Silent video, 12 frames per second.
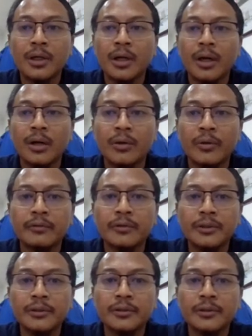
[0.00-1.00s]

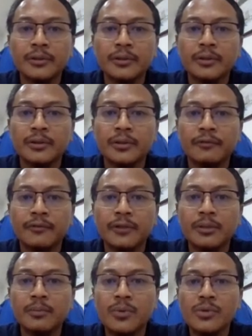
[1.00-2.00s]
However, they further
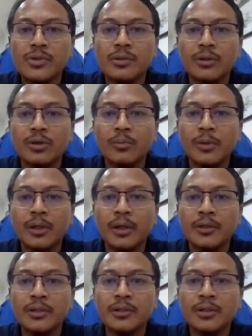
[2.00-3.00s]
boost renewable
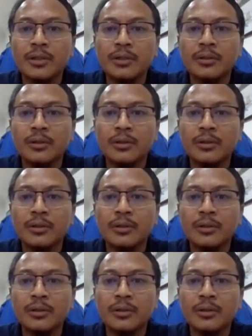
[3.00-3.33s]
energy